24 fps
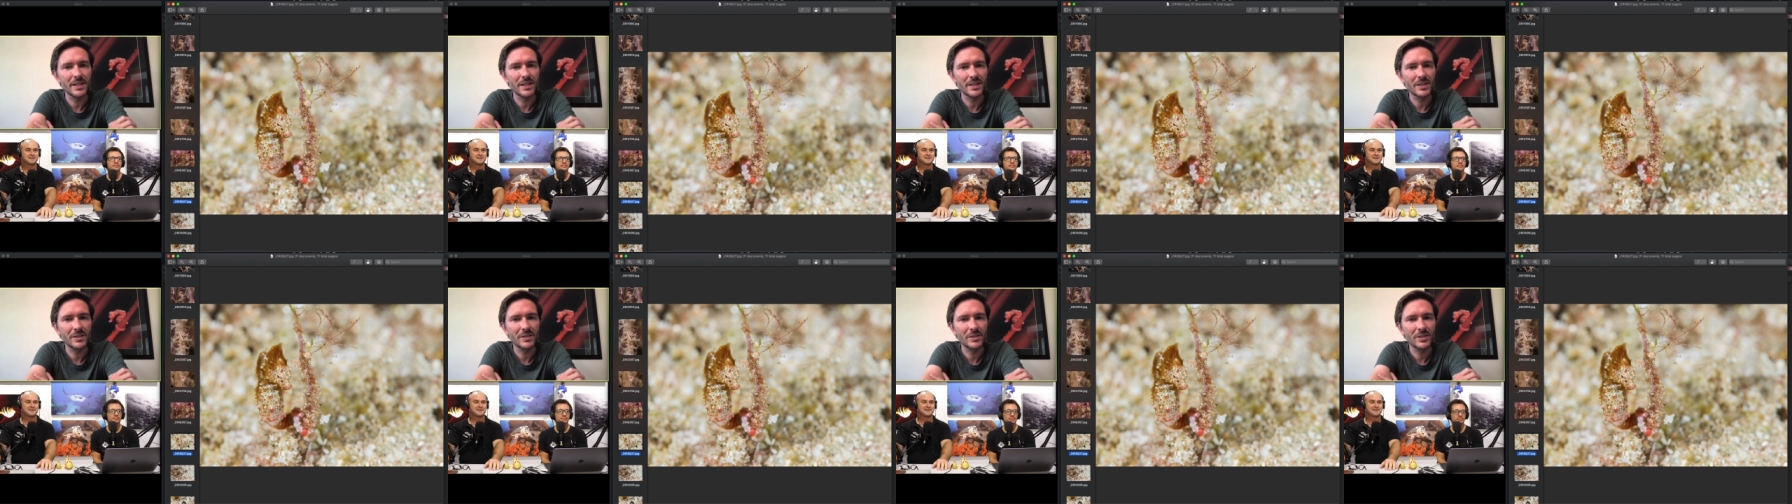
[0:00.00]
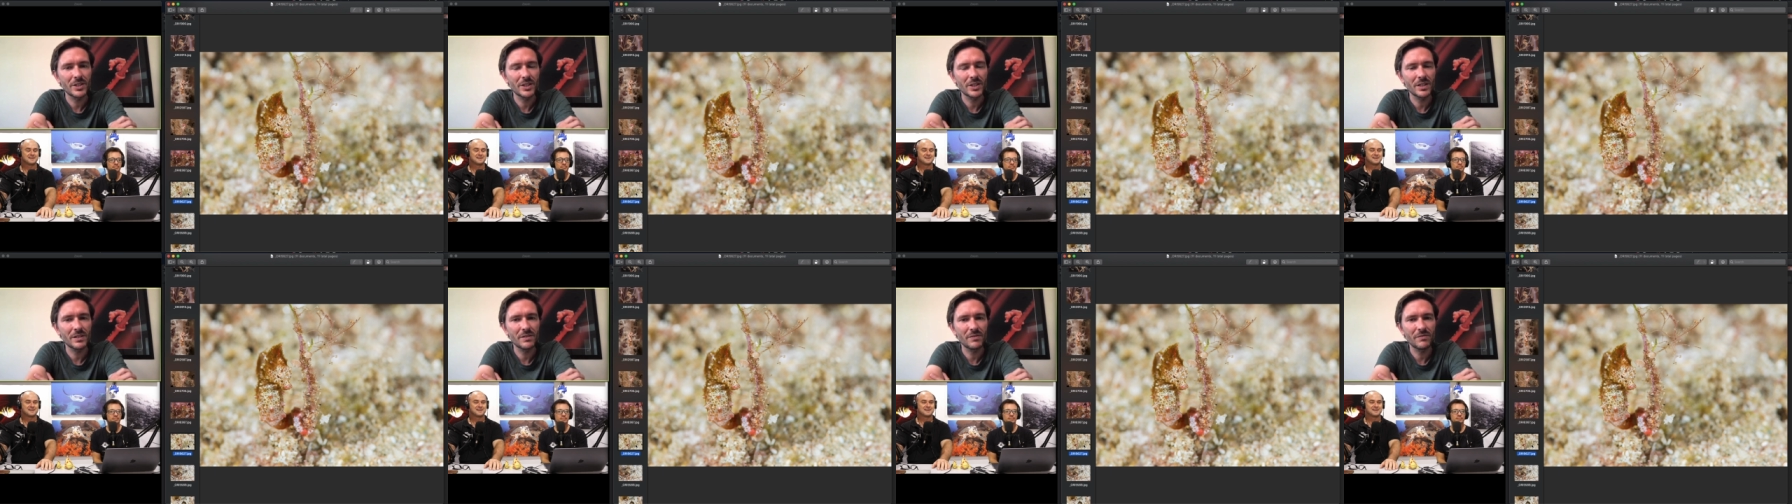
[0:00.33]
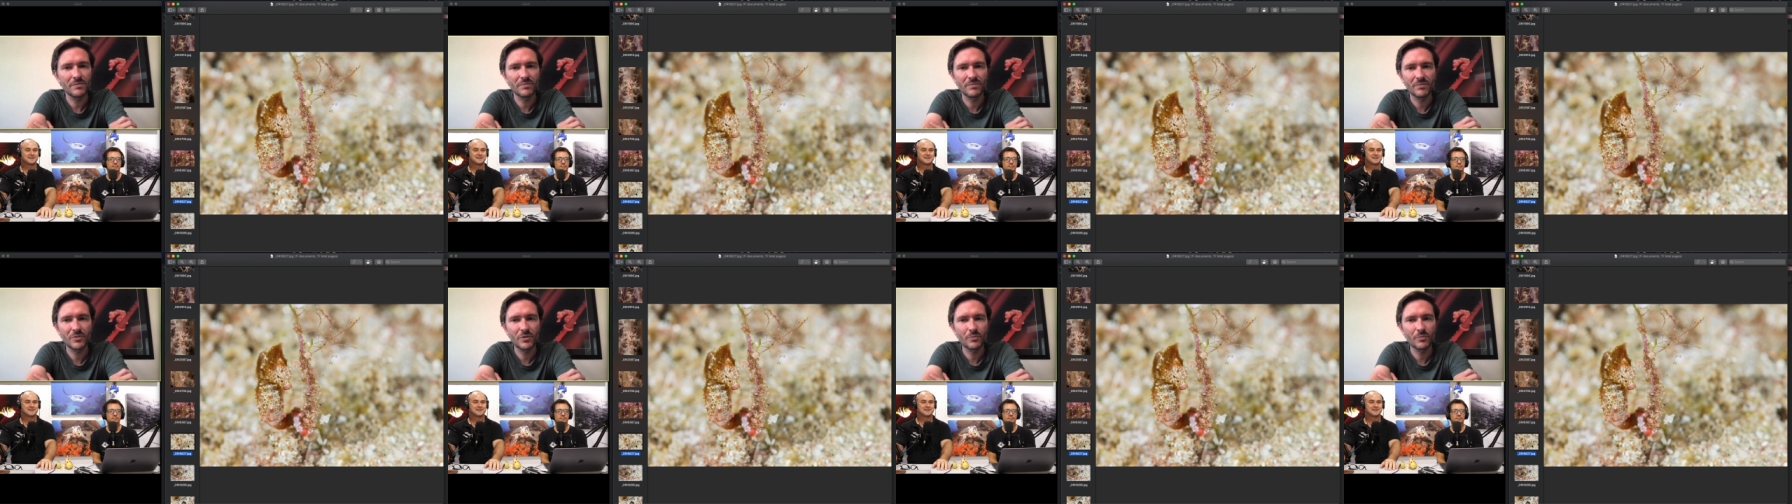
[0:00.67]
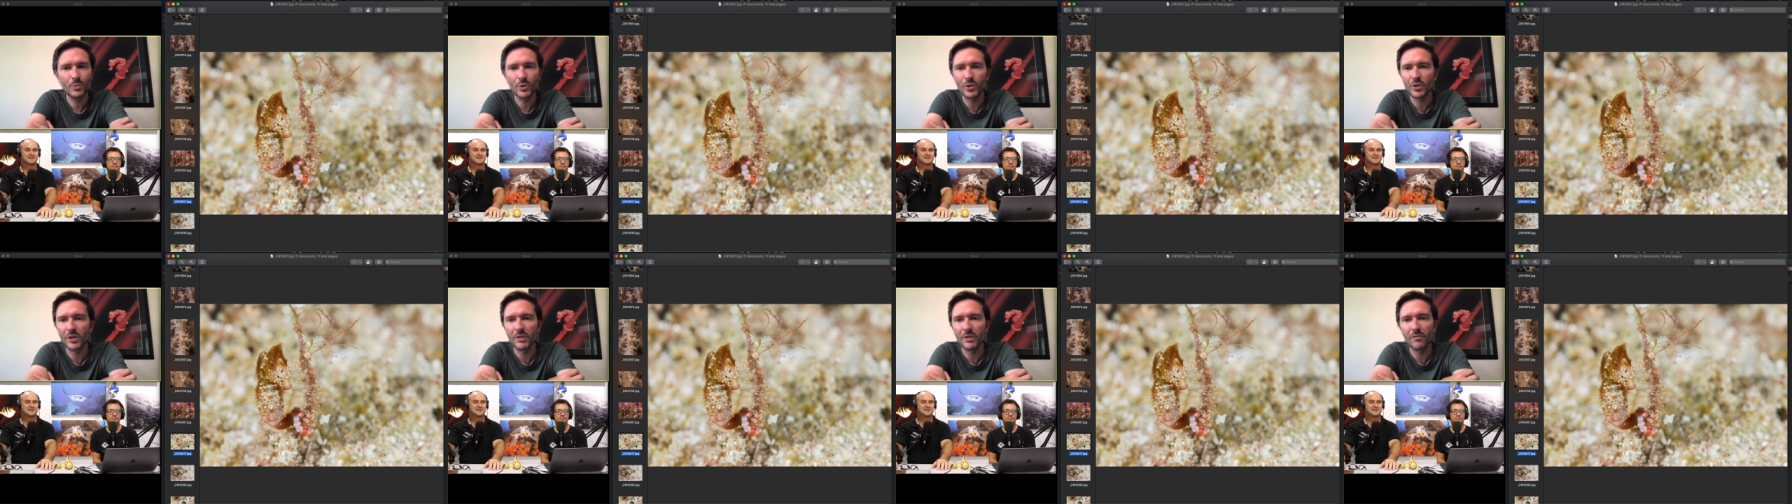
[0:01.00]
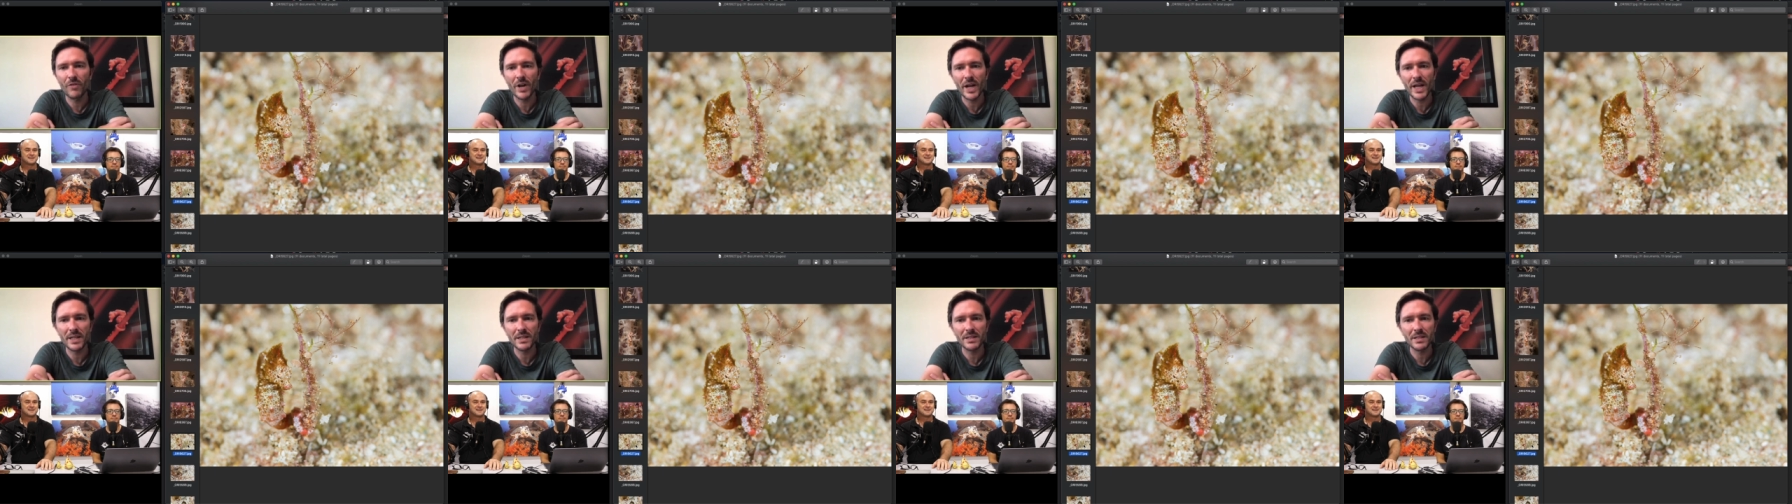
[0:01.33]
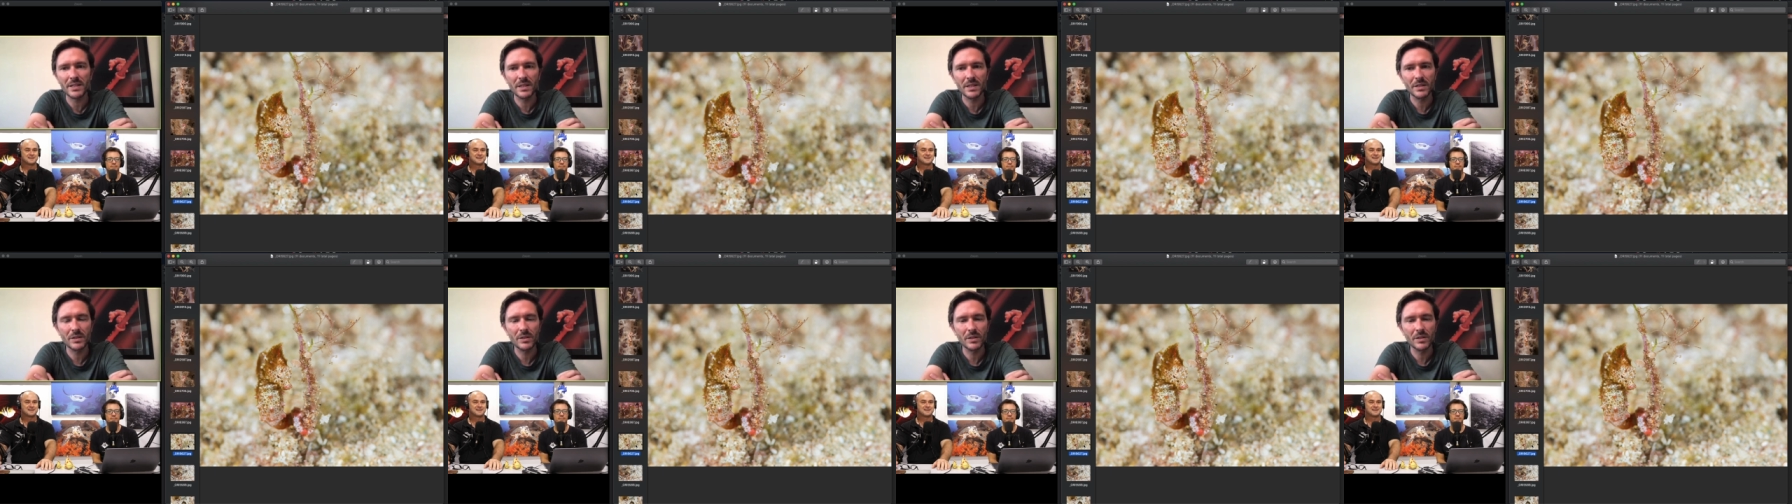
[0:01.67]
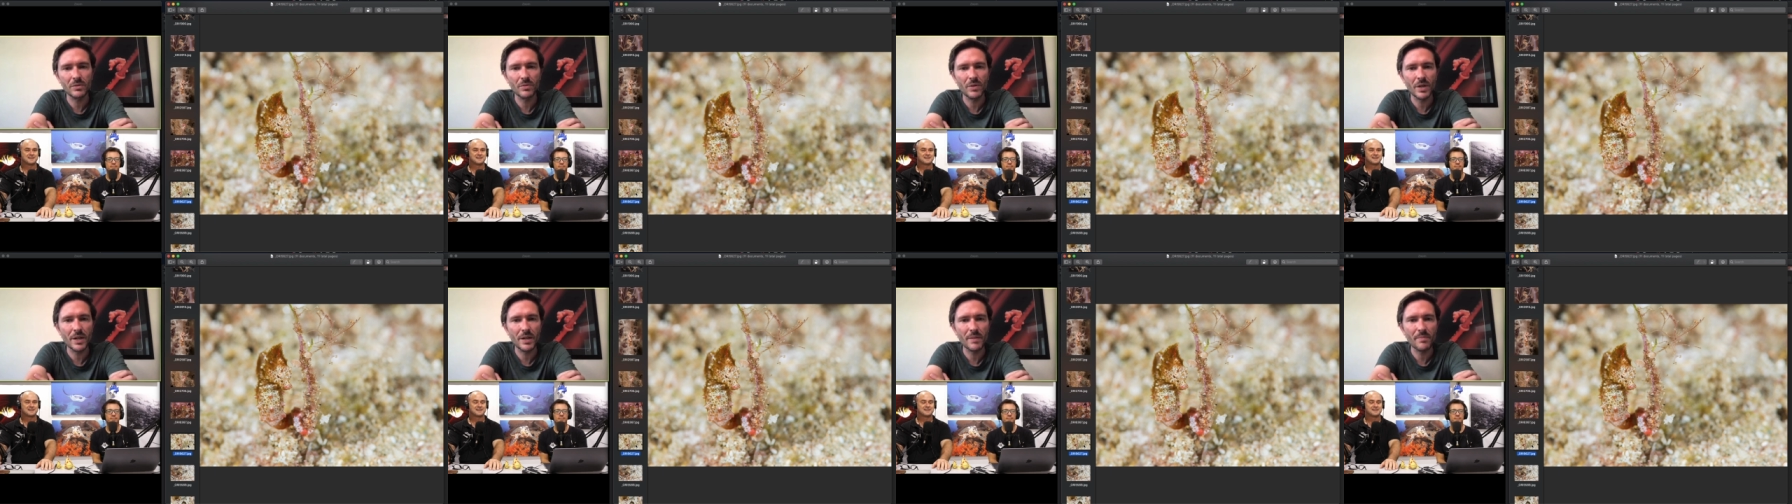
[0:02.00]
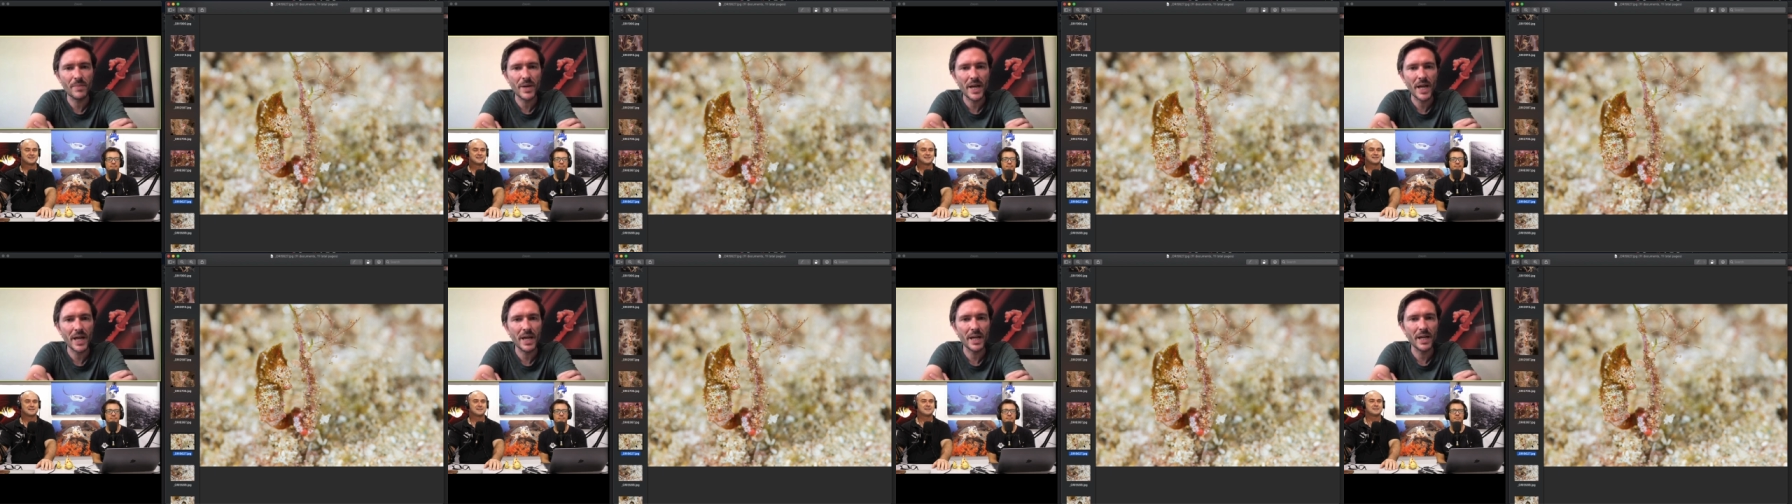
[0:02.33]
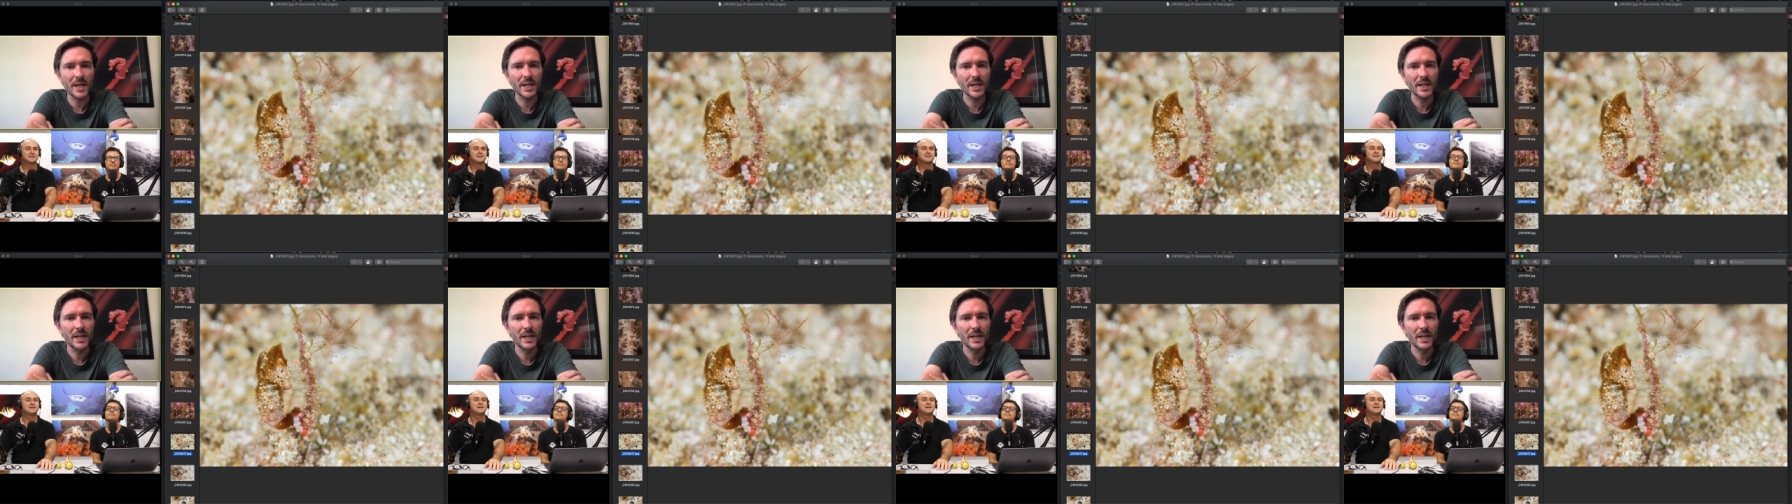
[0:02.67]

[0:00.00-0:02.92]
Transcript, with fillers: And she's born and raised in Sodwana Bay.